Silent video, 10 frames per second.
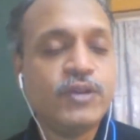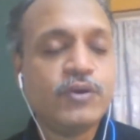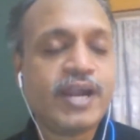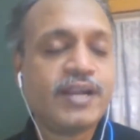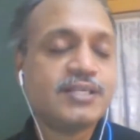
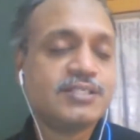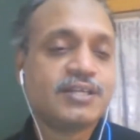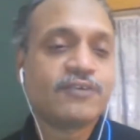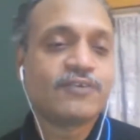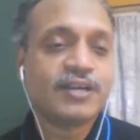So what we will
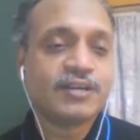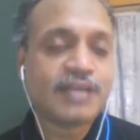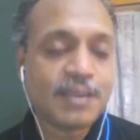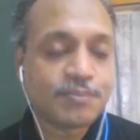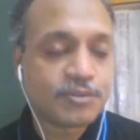look at is
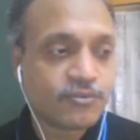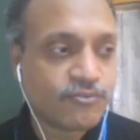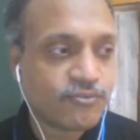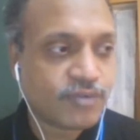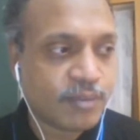the different
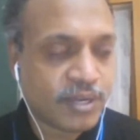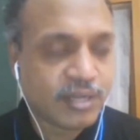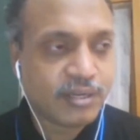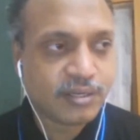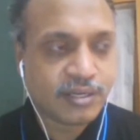types
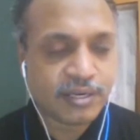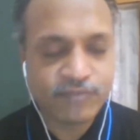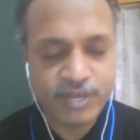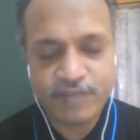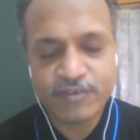of
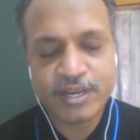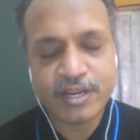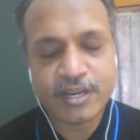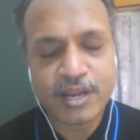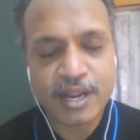ML in a
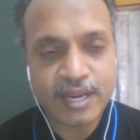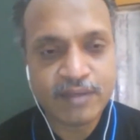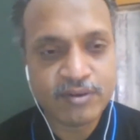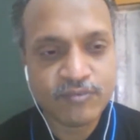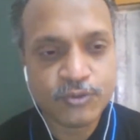very,
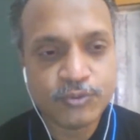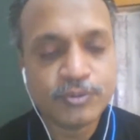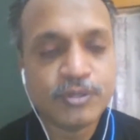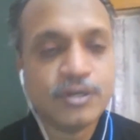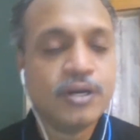very high
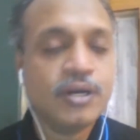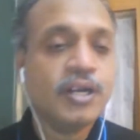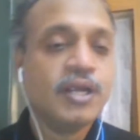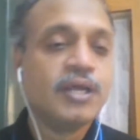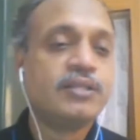level
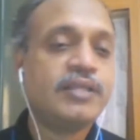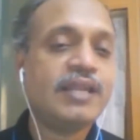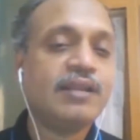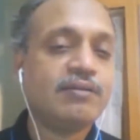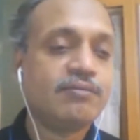view.
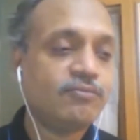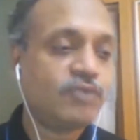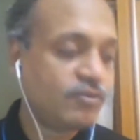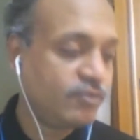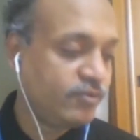
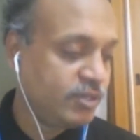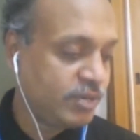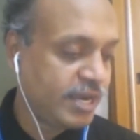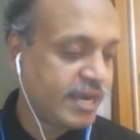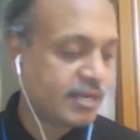Then
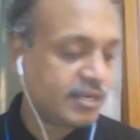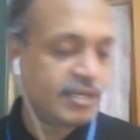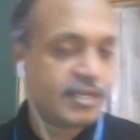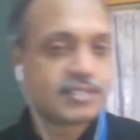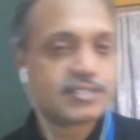what we will
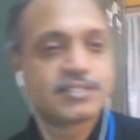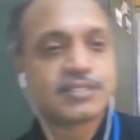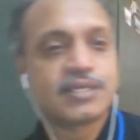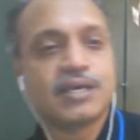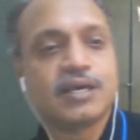look at
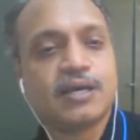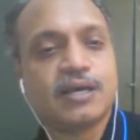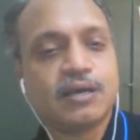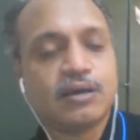is